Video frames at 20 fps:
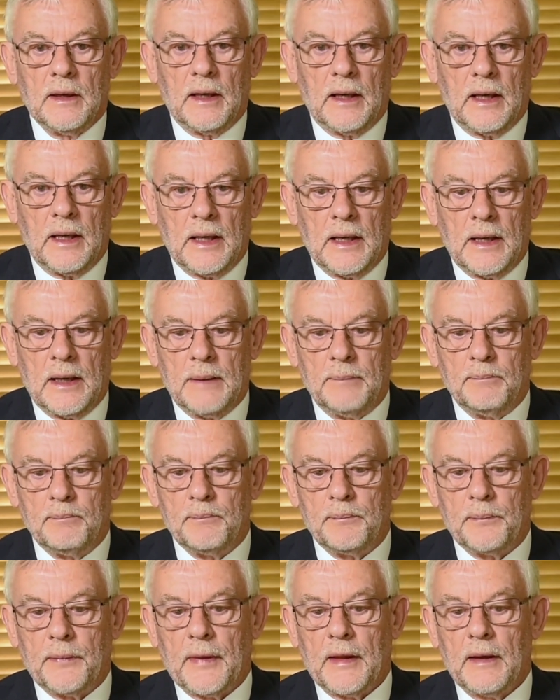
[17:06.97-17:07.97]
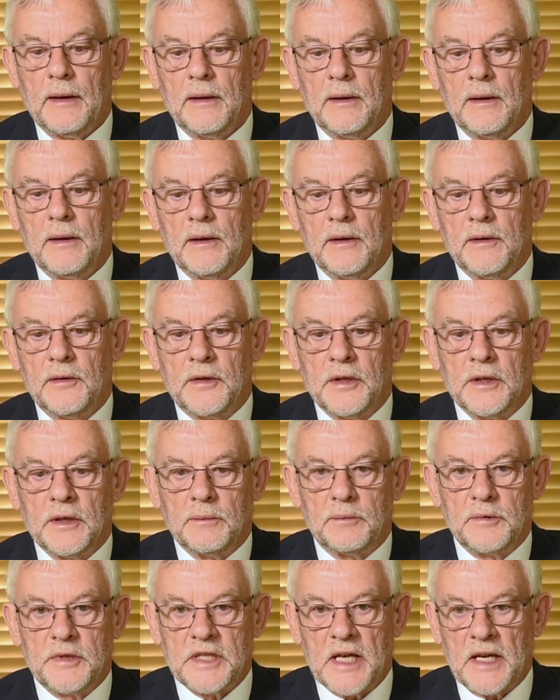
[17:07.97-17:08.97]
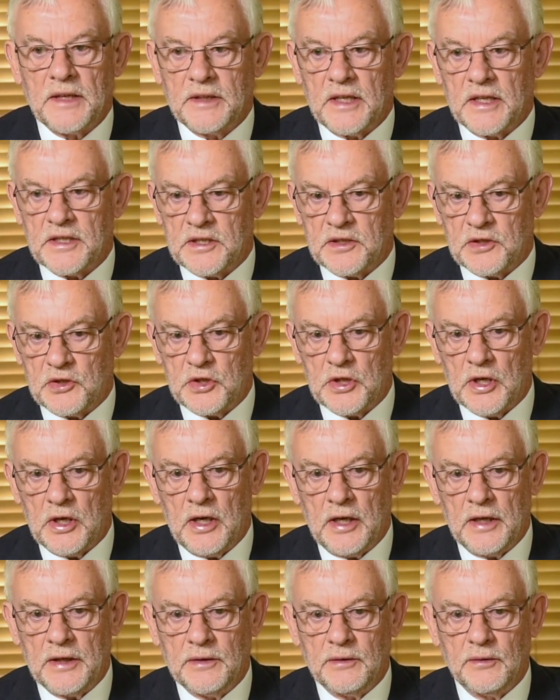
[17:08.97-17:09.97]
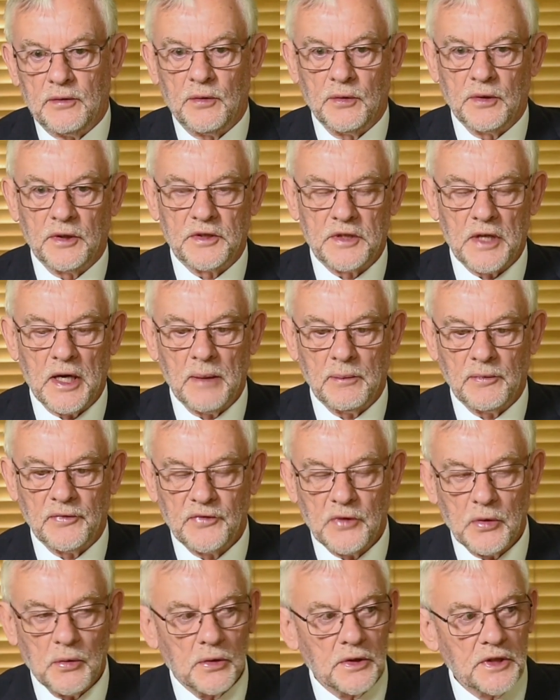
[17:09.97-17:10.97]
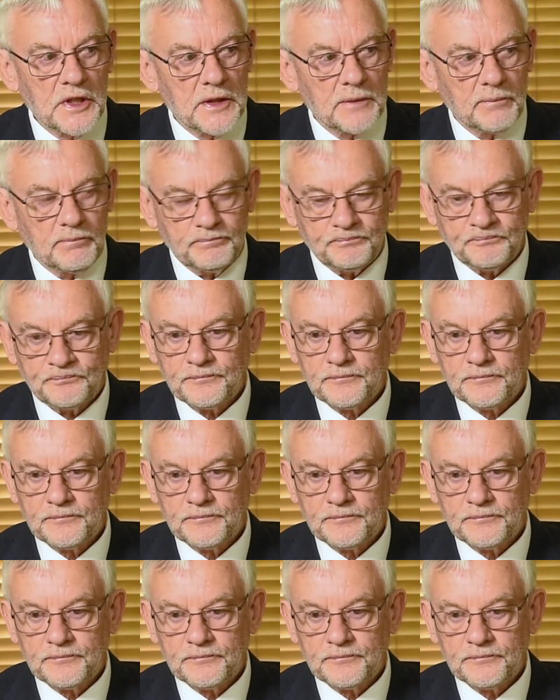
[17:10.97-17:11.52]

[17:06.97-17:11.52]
the sun doesn't shine all the time, of course,